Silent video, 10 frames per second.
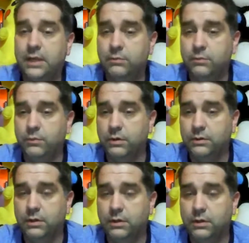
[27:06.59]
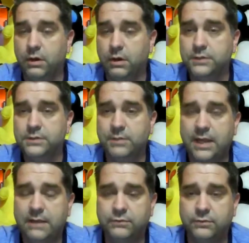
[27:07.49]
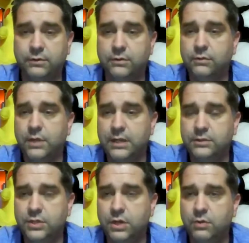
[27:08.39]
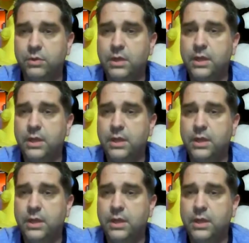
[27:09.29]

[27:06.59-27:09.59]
and we're awesome to have Drew and Joe,